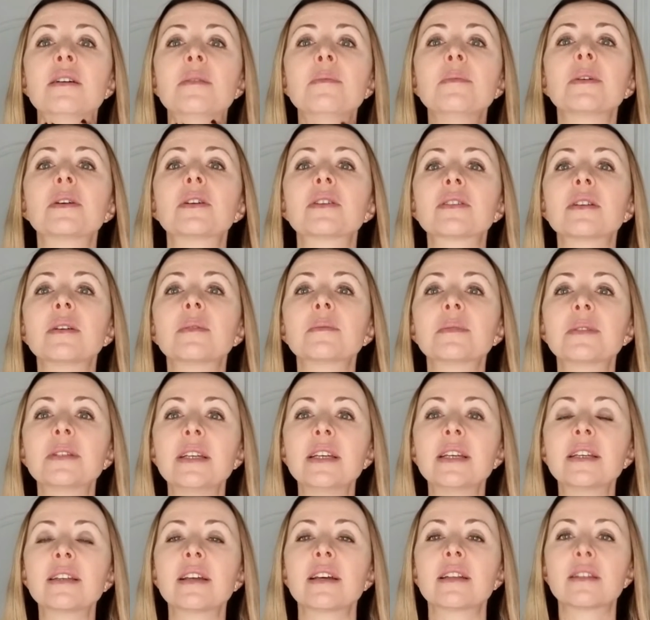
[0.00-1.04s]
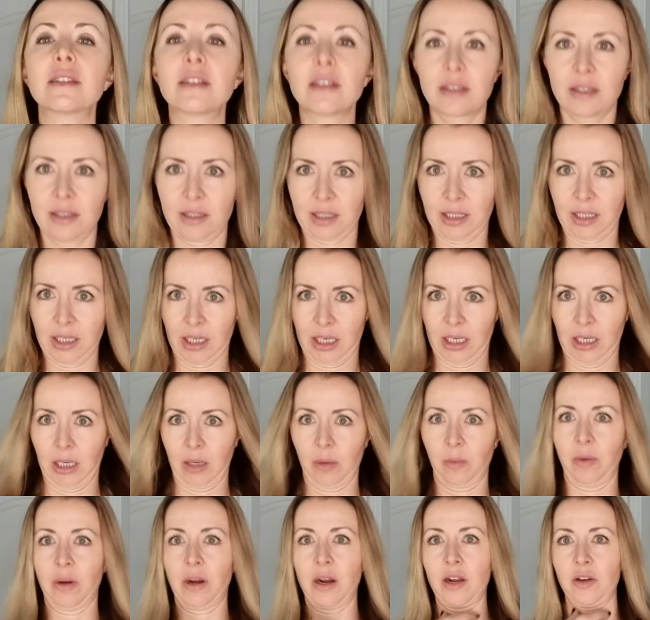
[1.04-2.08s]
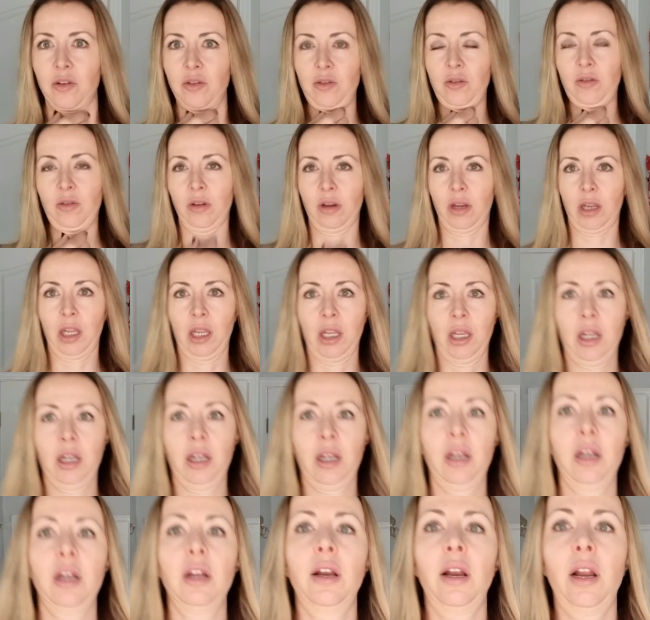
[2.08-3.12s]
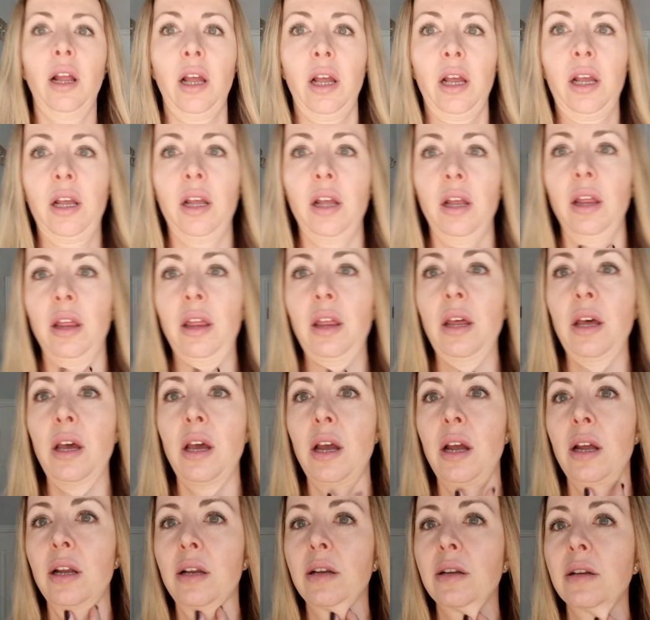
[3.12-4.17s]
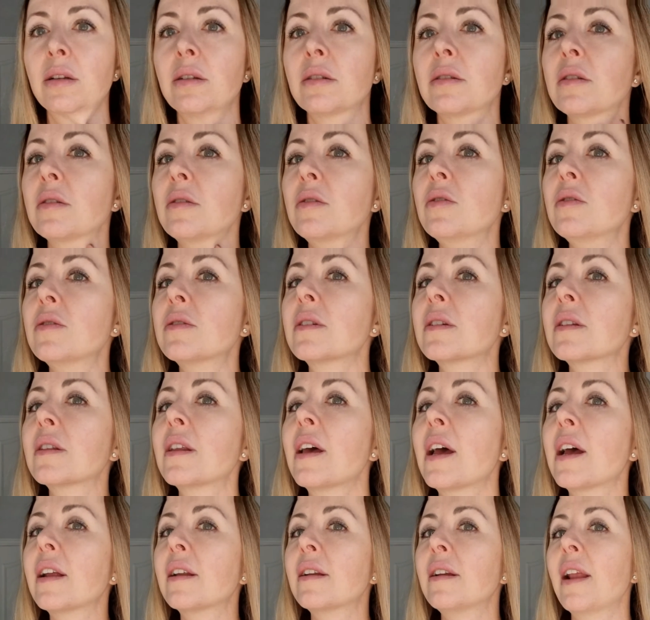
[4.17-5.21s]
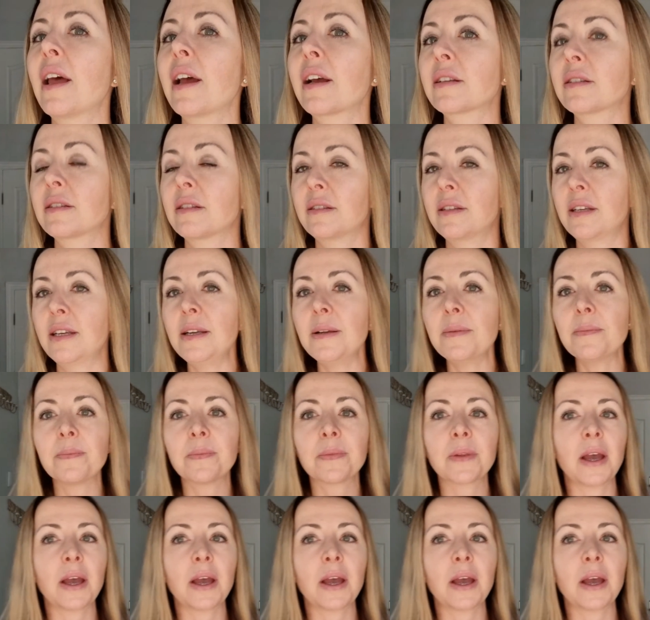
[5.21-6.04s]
because I'm seeing that this skin, when I do like that, it's losing that laxity.